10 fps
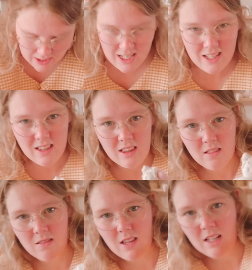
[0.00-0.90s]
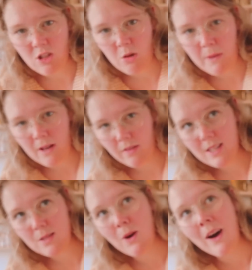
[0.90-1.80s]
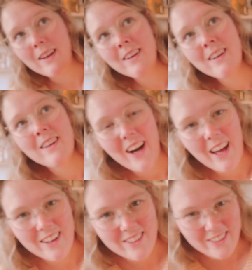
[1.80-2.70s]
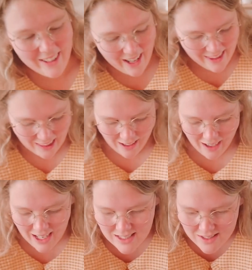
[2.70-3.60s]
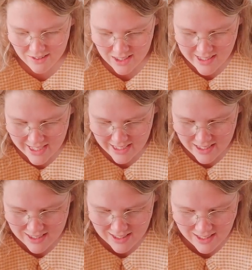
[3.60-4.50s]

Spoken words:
then they're too big on this one. I don't know, are they the eyes or the cheeks?